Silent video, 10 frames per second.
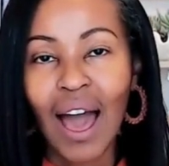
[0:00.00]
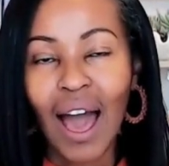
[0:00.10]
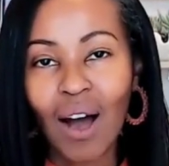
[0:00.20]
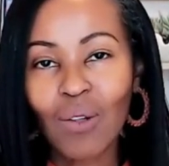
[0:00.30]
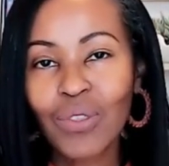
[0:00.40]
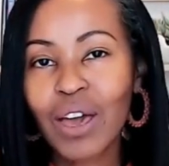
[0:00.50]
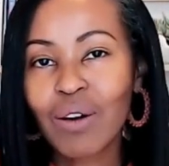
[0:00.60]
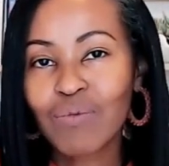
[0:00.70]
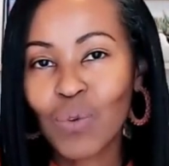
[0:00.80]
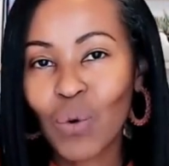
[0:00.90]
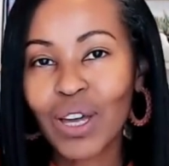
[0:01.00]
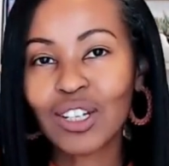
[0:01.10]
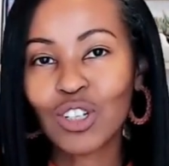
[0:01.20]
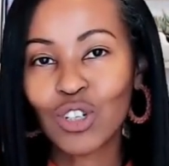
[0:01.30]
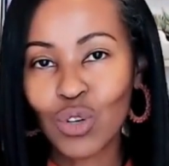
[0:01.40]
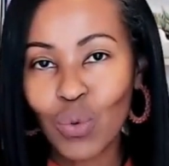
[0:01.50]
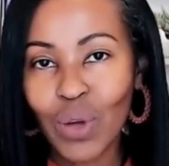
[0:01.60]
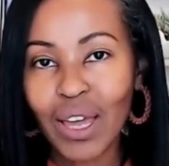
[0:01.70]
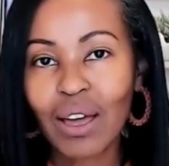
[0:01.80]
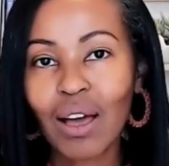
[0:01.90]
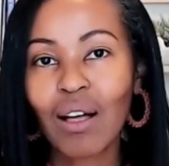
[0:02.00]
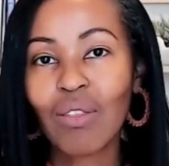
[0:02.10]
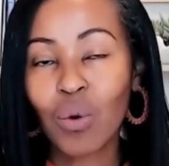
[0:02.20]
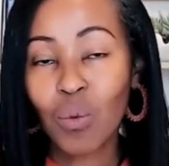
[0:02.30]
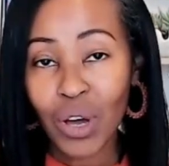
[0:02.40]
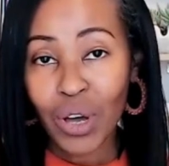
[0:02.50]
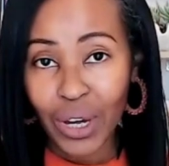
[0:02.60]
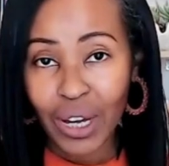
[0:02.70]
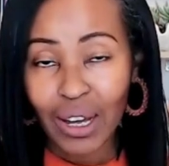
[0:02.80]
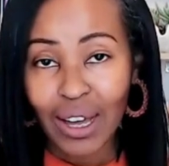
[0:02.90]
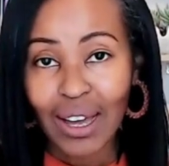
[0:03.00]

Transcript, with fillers: how they avoid doing the work.